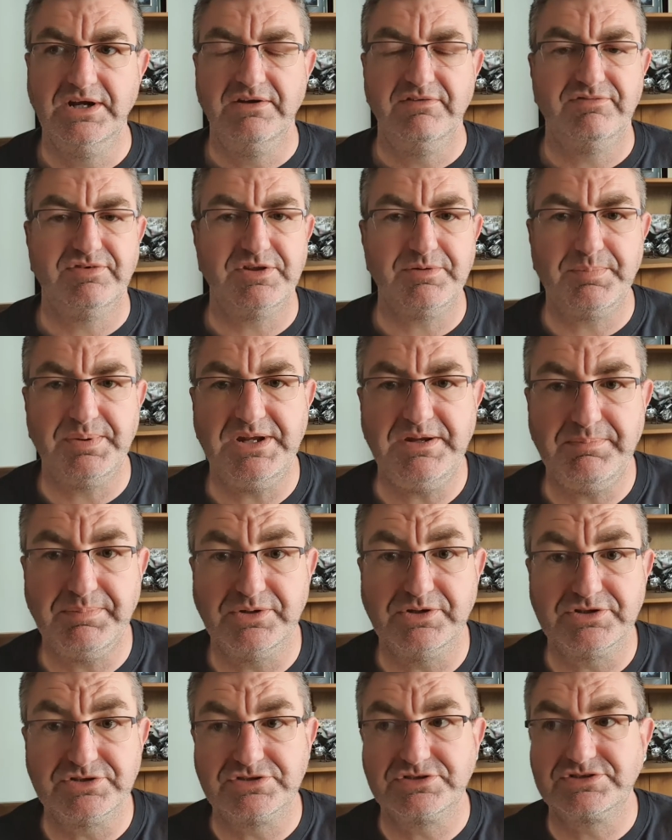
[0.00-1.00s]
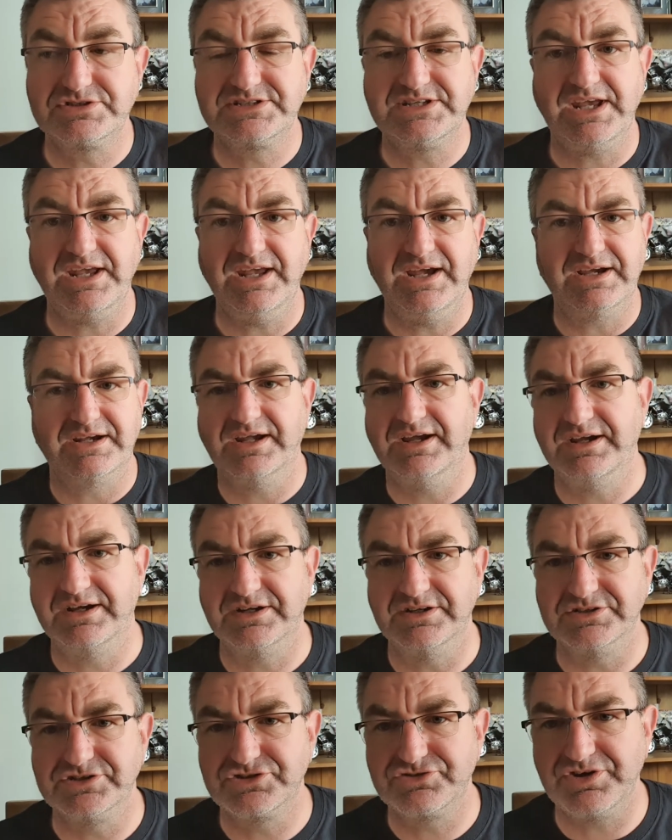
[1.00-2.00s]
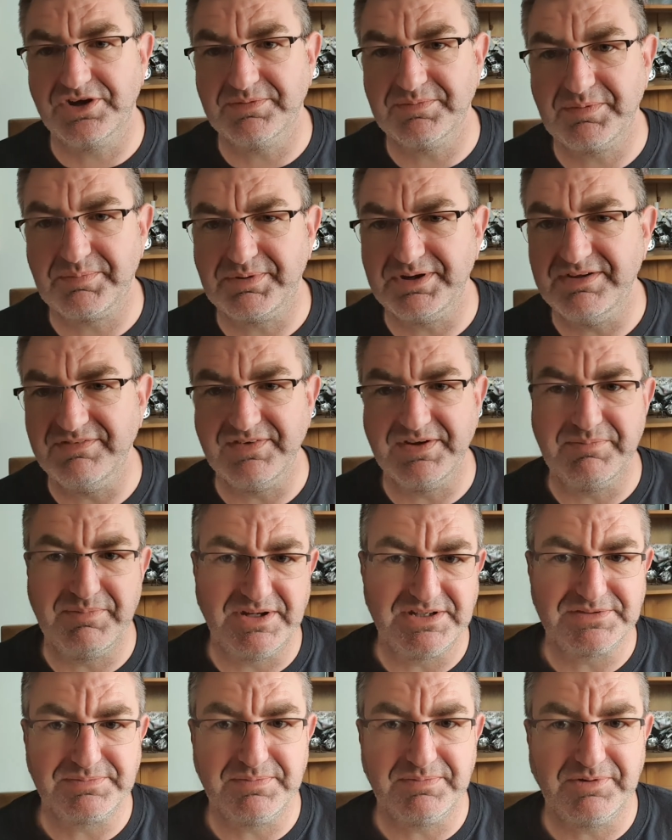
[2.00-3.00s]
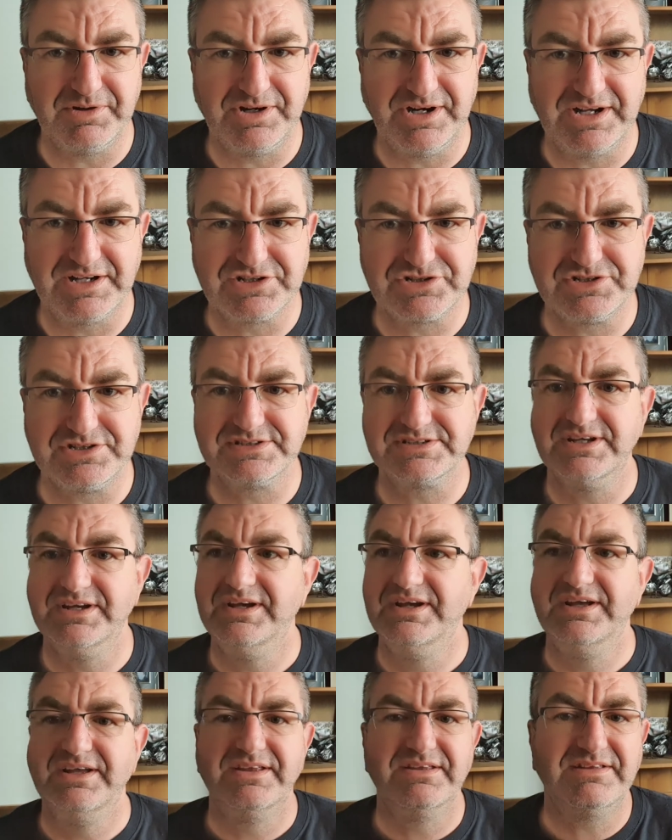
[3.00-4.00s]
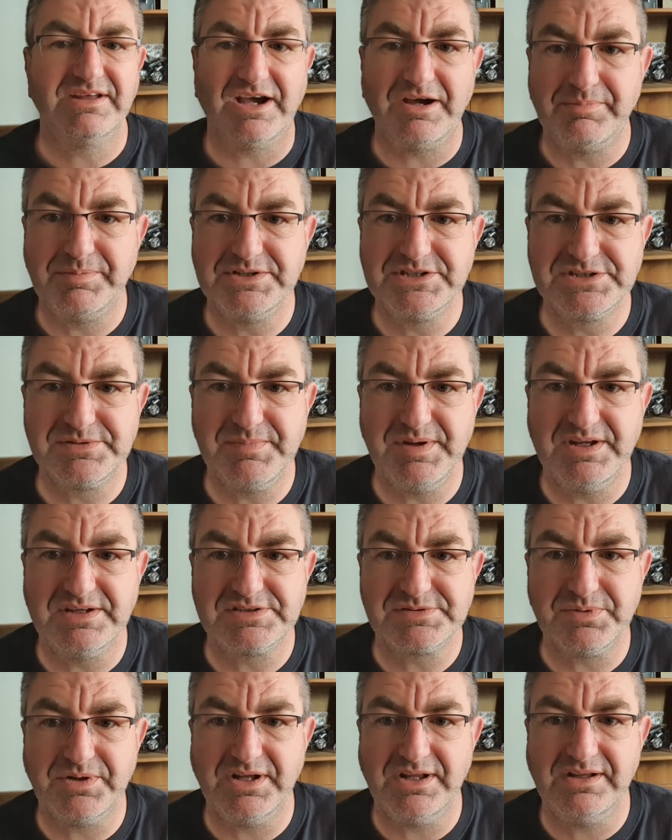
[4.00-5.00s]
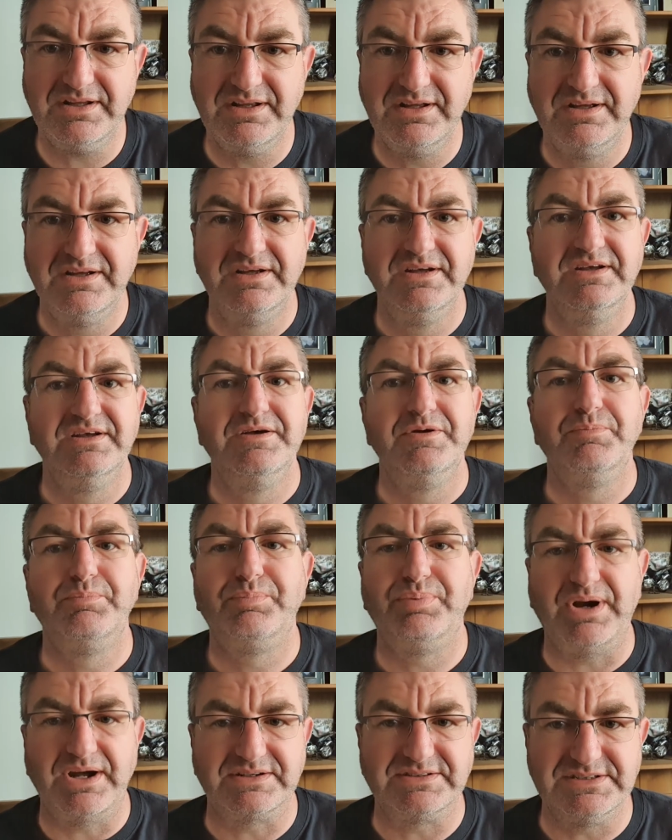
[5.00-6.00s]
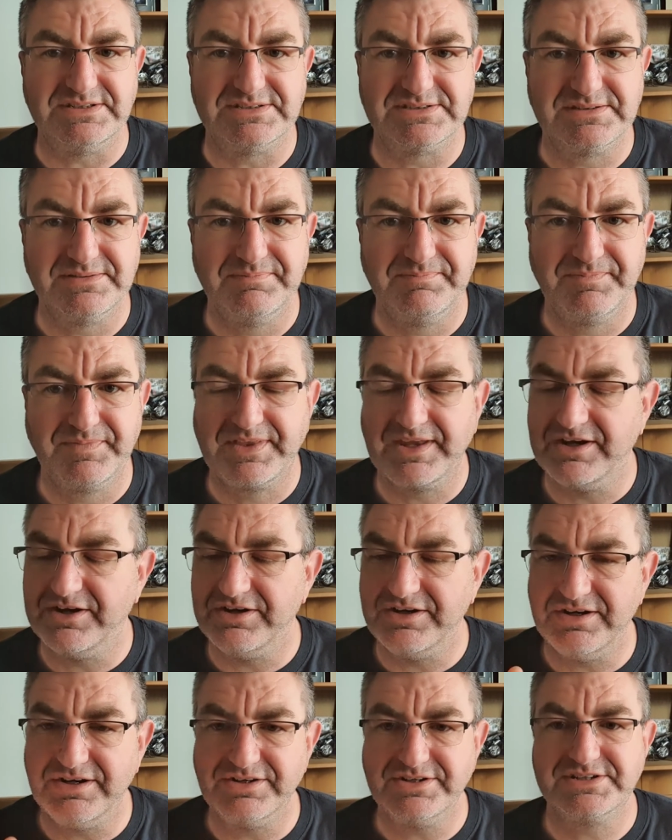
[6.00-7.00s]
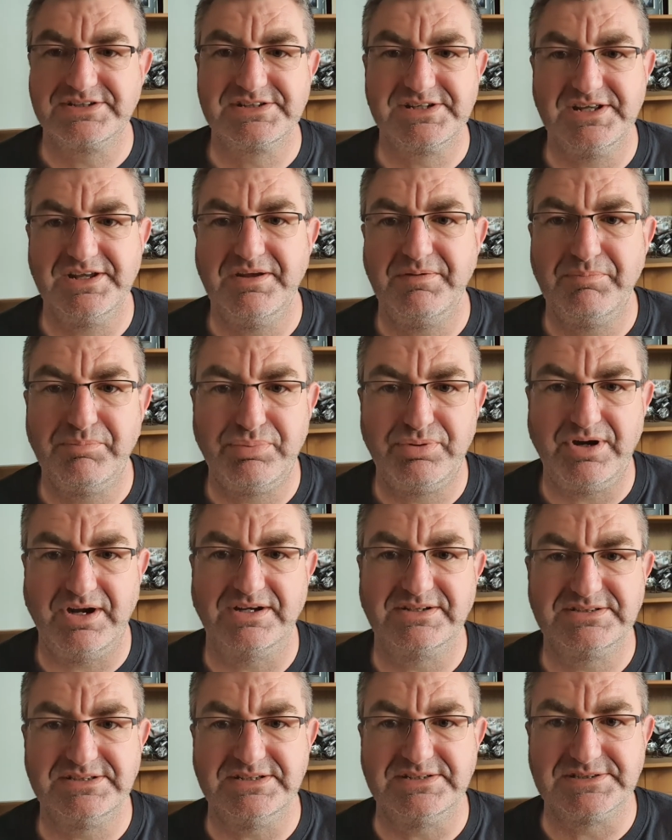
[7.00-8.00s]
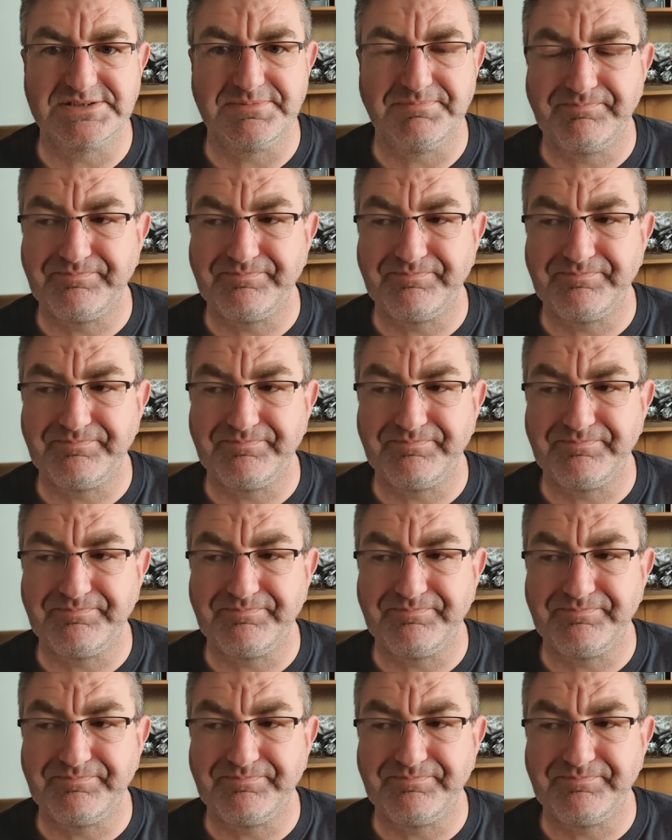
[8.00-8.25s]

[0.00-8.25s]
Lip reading: For the people that say I can't concentrate on my breathing, it makes me more anxious, that happened to me as well. Practice. Honestly, practice.